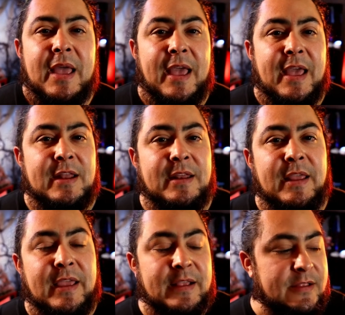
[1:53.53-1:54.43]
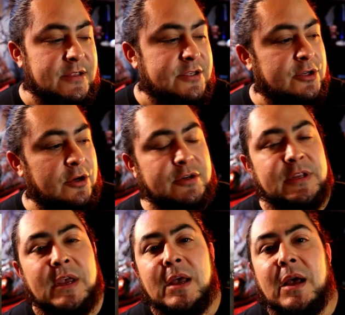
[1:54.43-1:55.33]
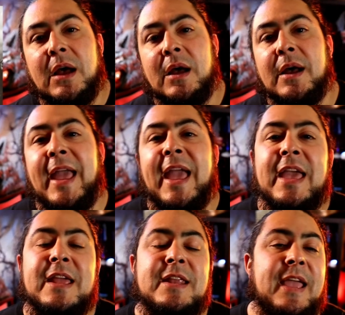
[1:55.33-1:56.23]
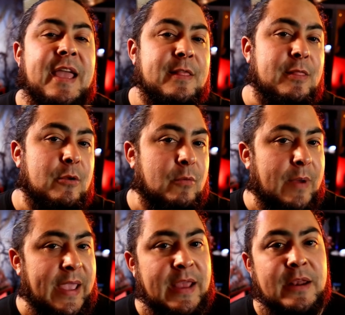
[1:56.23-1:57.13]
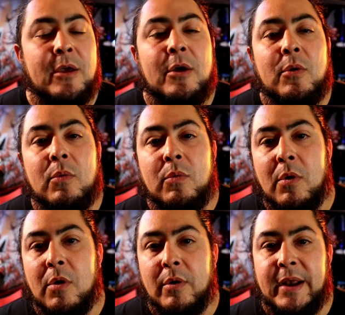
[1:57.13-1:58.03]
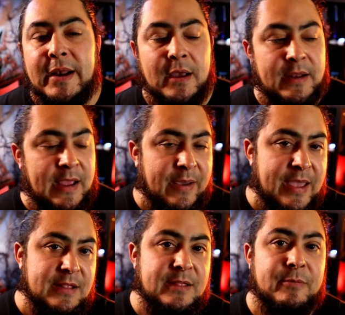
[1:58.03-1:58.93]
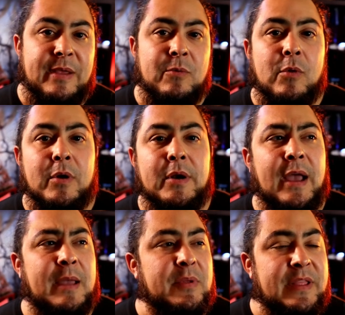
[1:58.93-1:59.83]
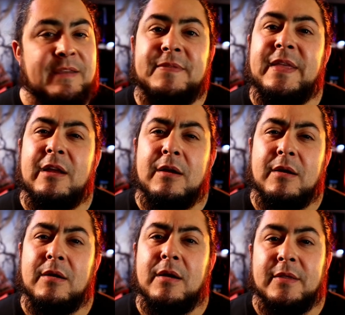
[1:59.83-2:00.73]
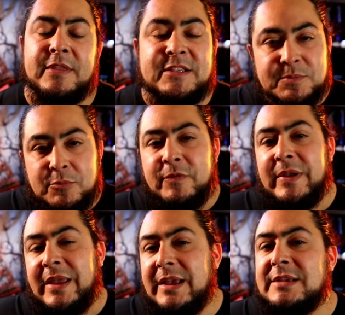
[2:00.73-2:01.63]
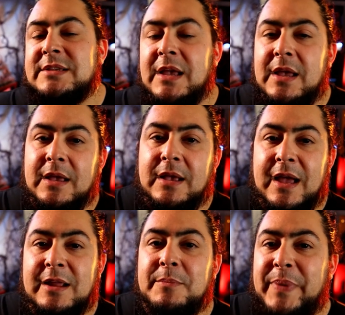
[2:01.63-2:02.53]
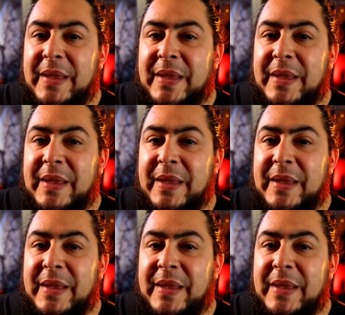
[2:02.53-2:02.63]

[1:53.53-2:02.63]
and insert uh, Ed and Lorraine Warren. Uh, now, Ed and Lorraine Warren, I believe they are. Uh, this movie is kind of